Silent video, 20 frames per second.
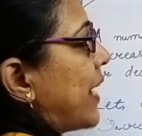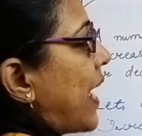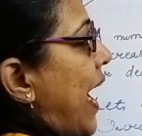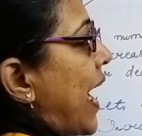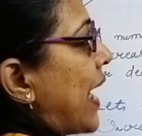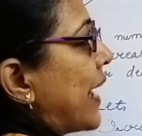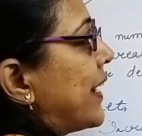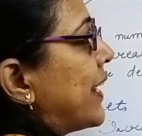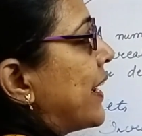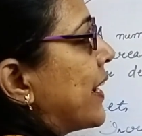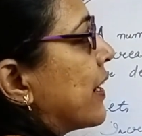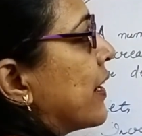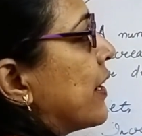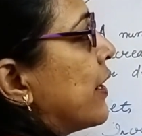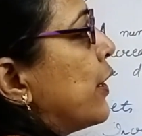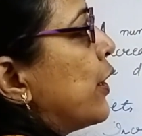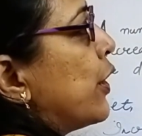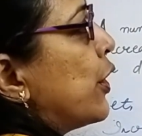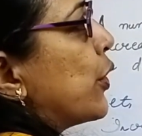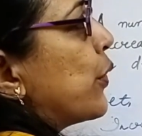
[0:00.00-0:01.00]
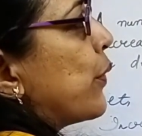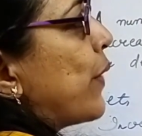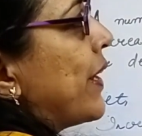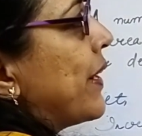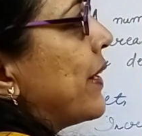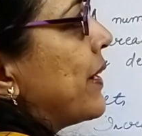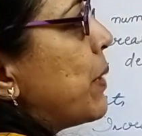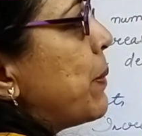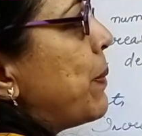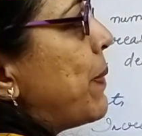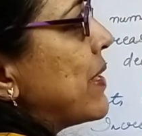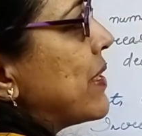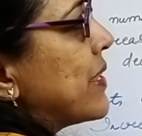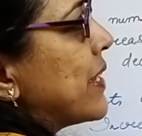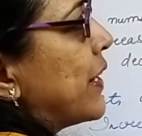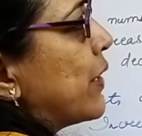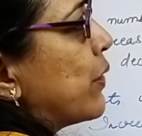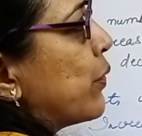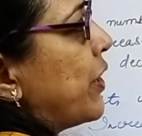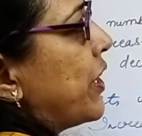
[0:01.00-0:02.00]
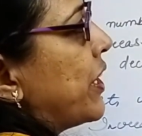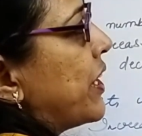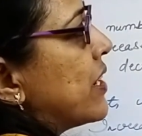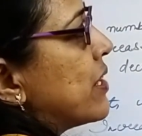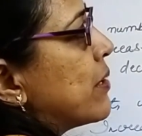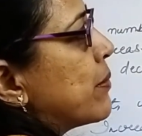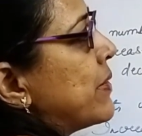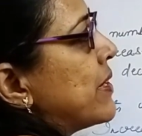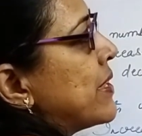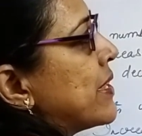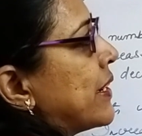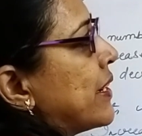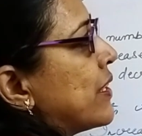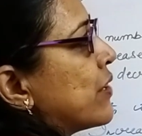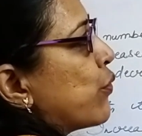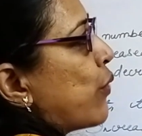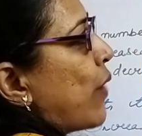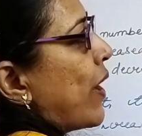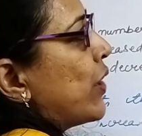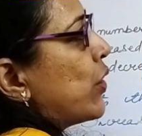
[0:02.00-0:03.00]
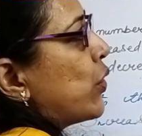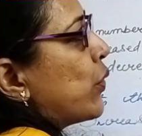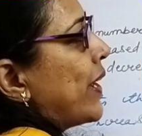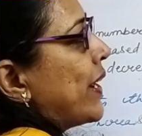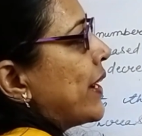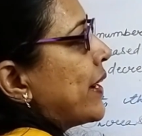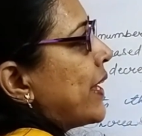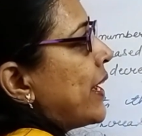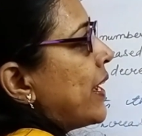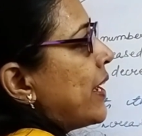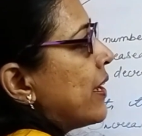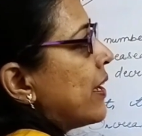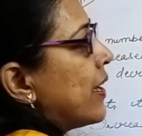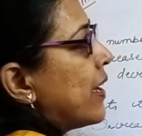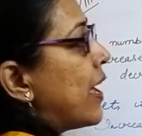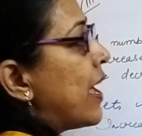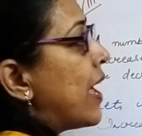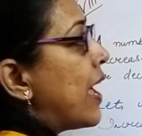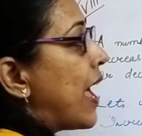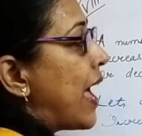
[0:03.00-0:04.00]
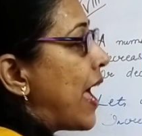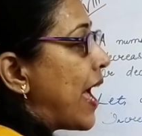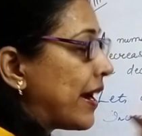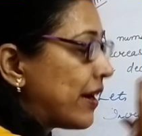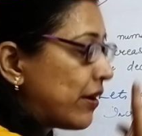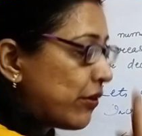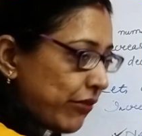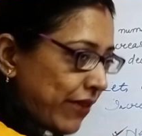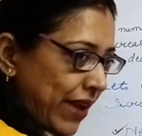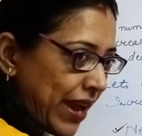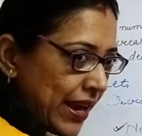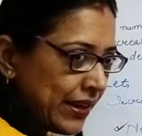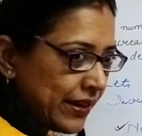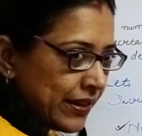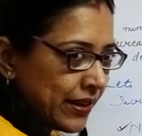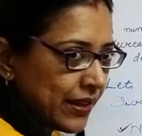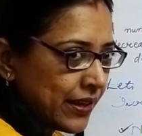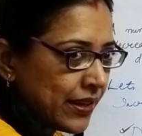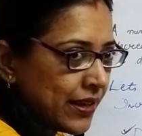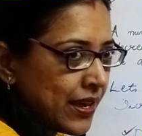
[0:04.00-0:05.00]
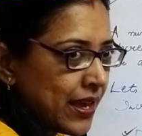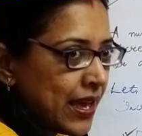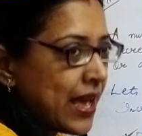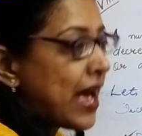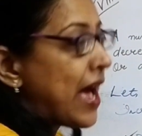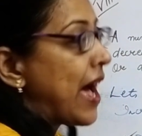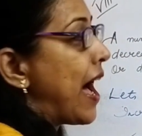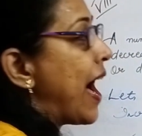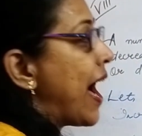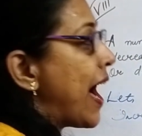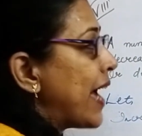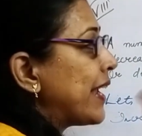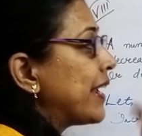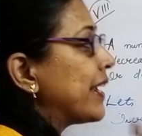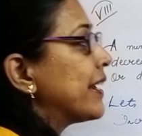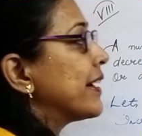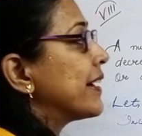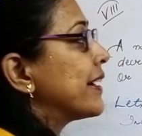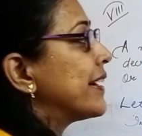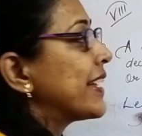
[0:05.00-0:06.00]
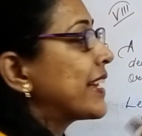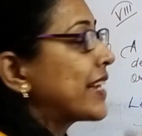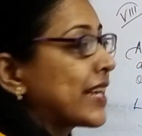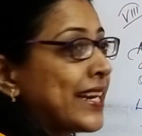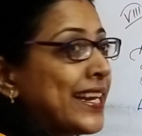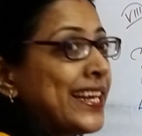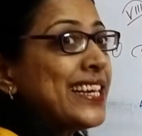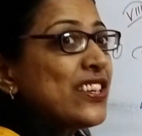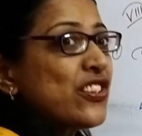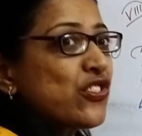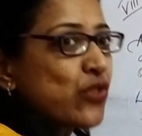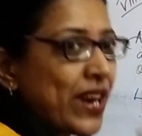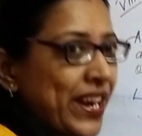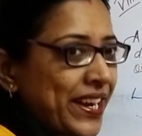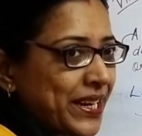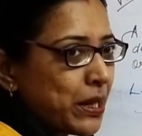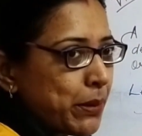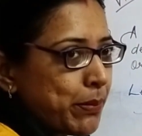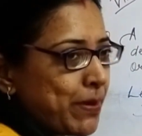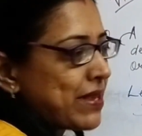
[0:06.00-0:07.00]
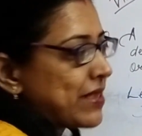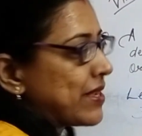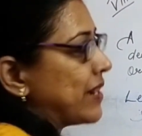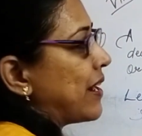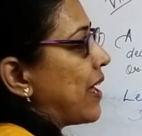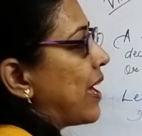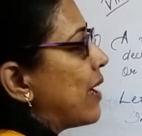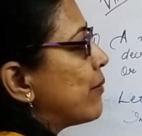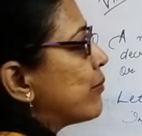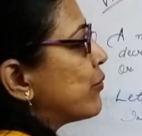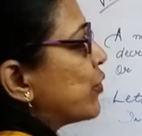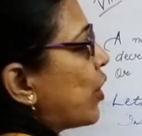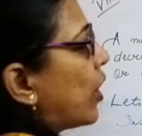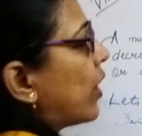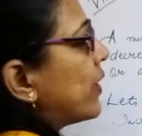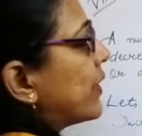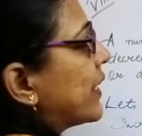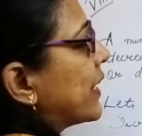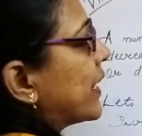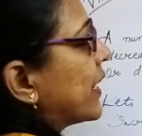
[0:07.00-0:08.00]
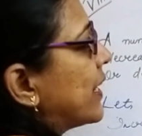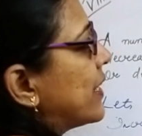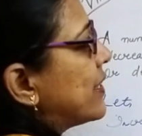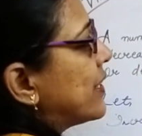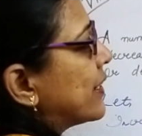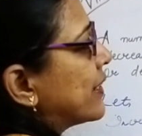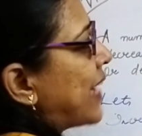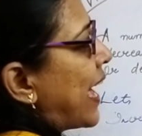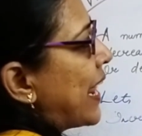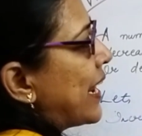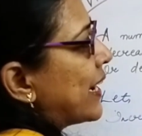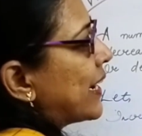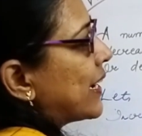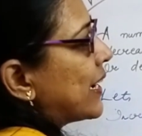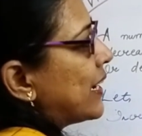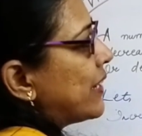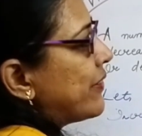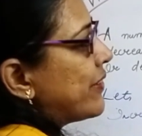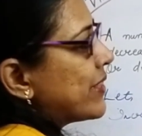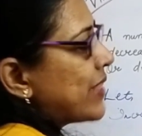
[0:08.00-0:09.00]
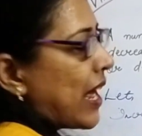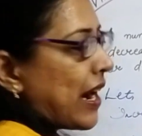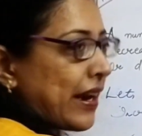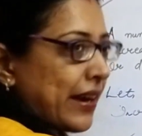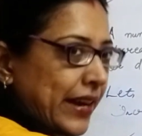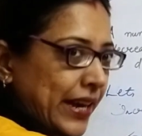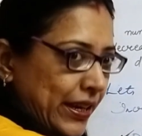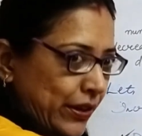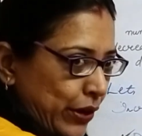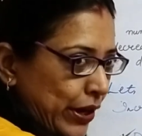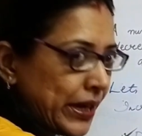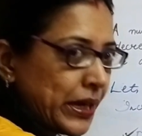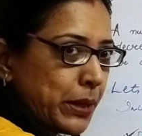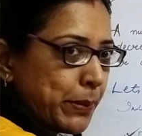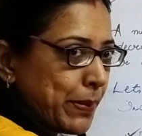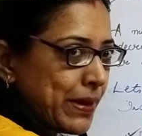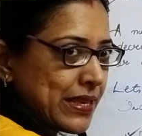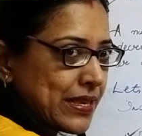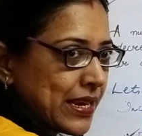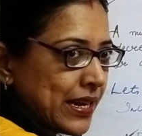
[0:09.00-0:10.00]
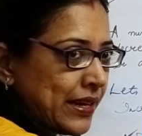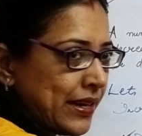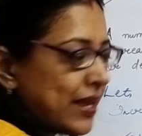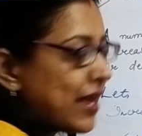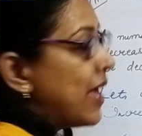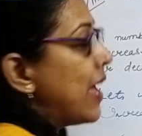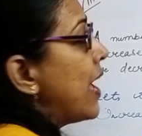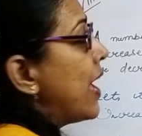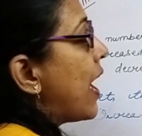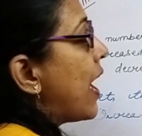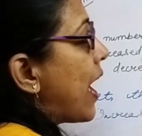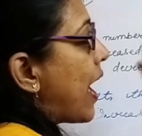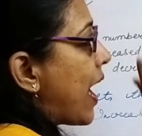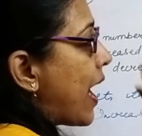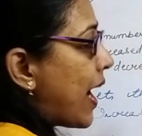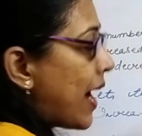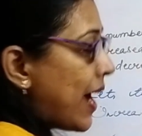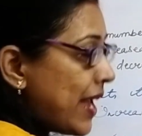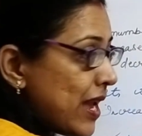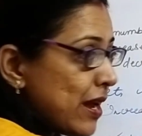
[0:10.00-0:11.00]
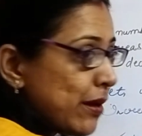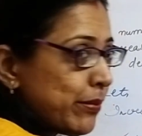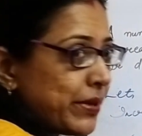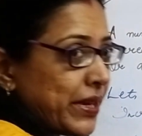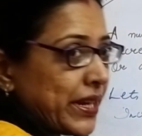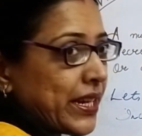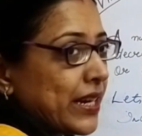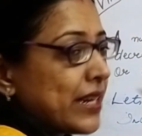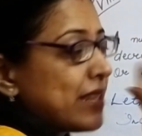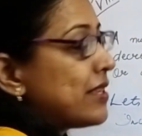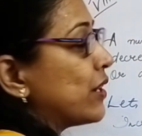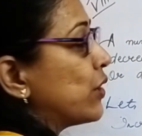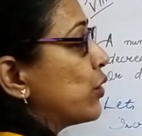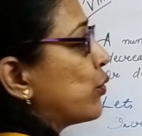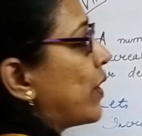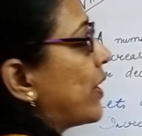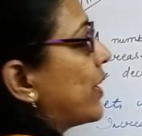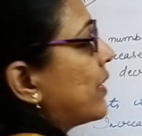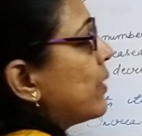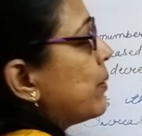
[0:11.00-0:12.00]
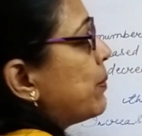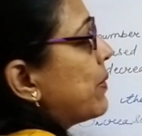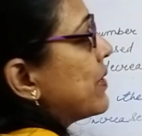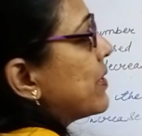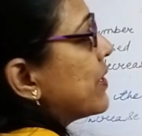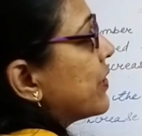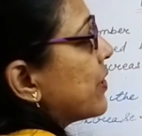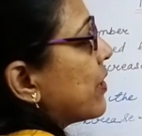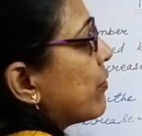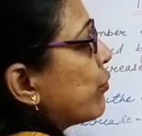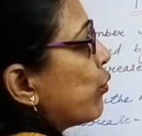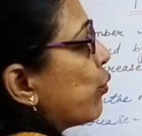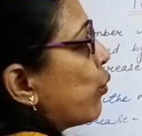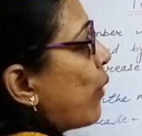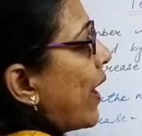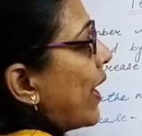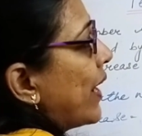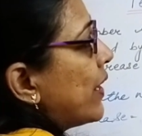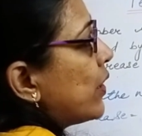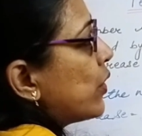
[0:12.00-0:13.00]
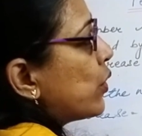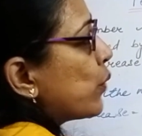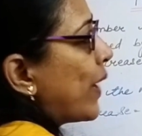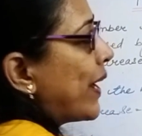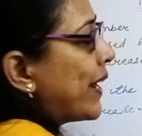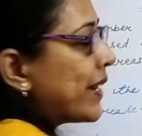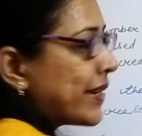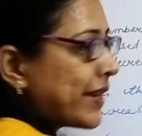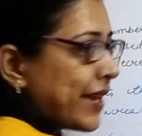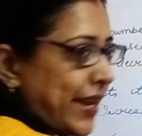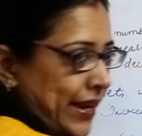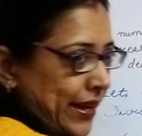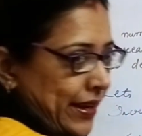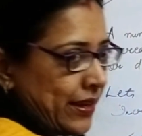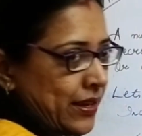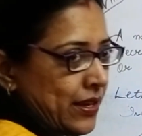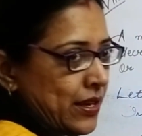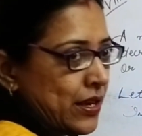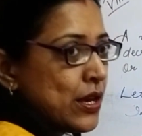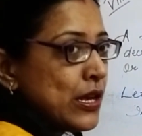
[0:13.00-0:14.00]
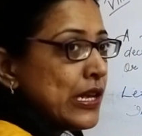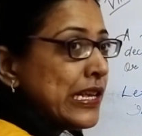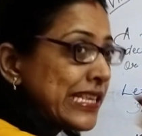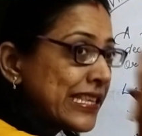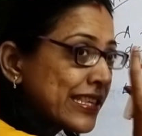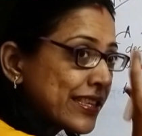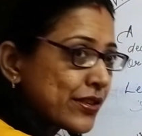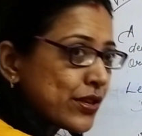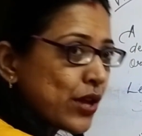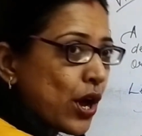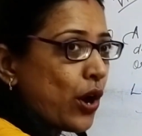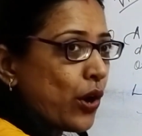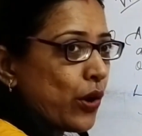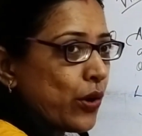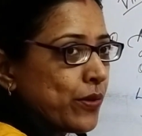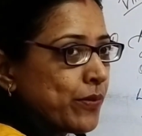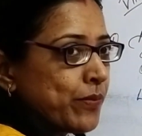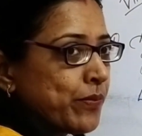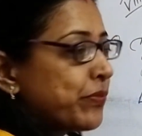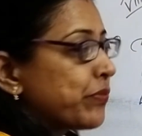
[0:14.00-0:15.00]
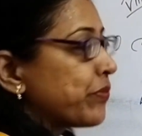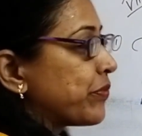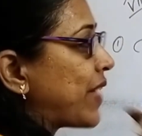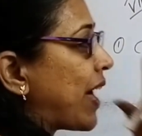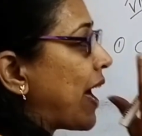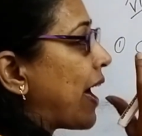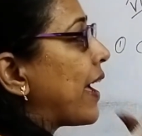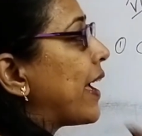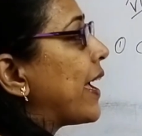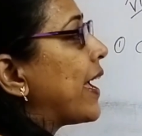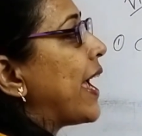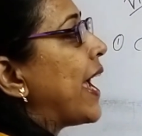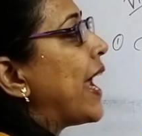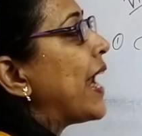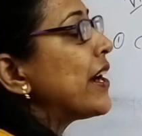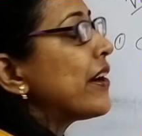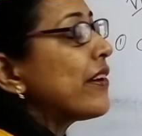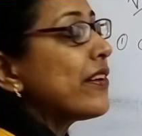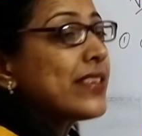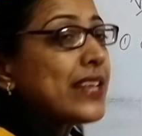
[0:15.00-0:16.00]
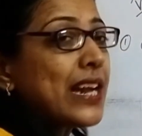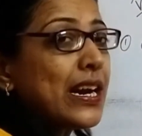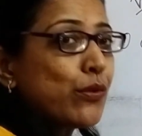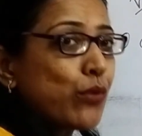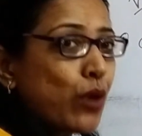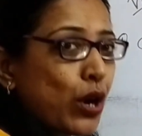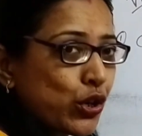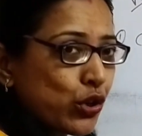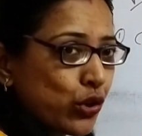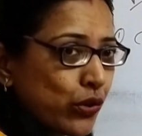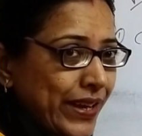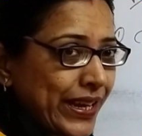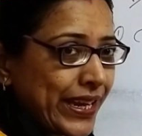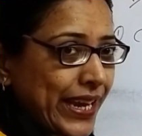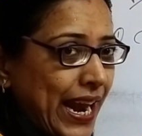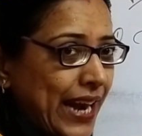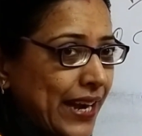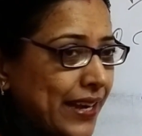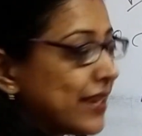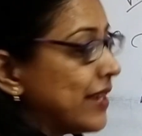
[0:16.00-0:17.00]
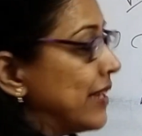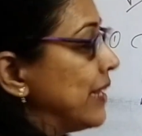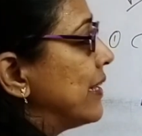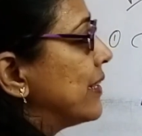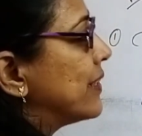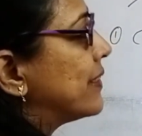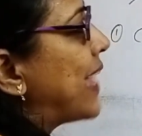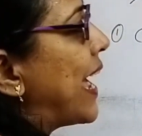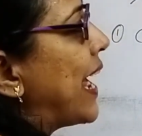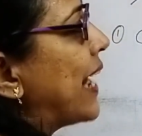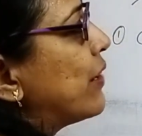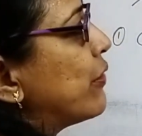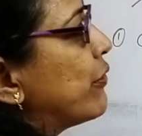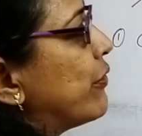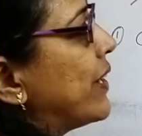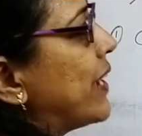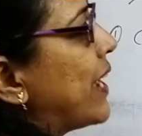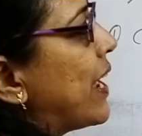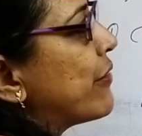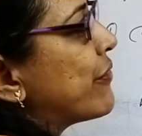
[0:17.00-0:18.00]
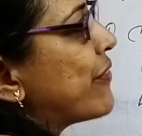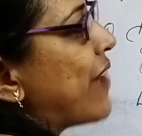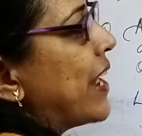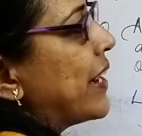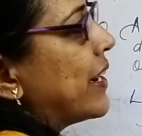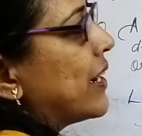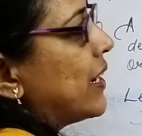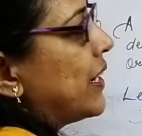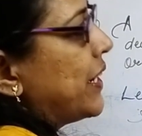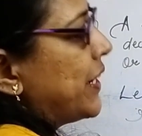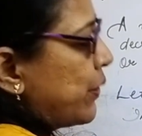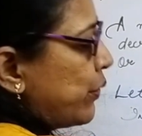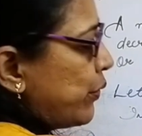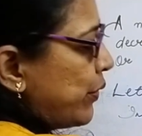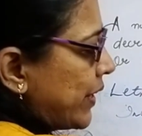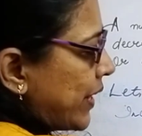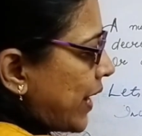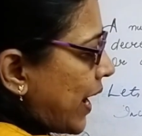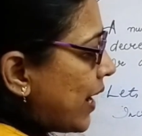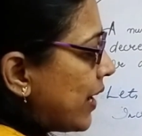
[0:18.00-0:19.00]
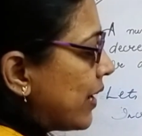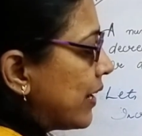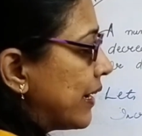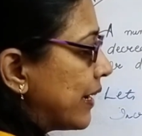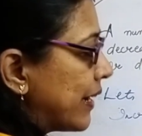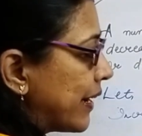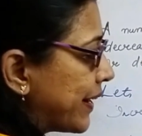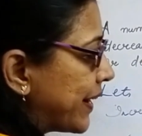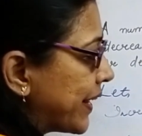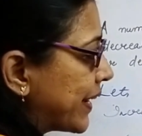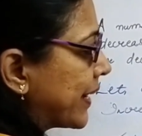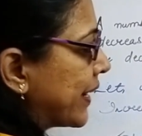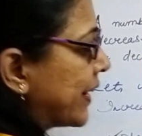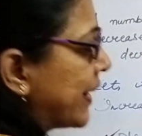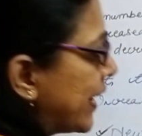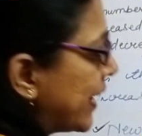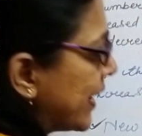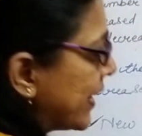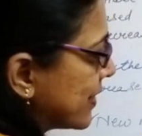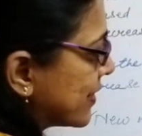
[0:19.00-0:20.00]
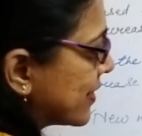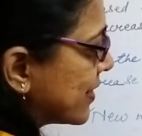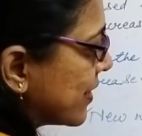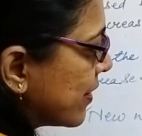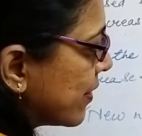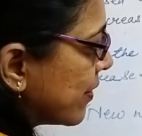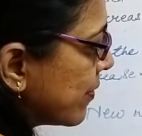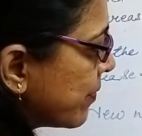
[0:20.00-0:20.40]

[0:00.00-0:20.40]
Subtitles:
adding 20% to it, means it is 120. And when I decrease 20%, I am not decreasing directly with 120%. I am decreasing 20% of 120. So, the end result, what do we get? That we are finally doing a decrease.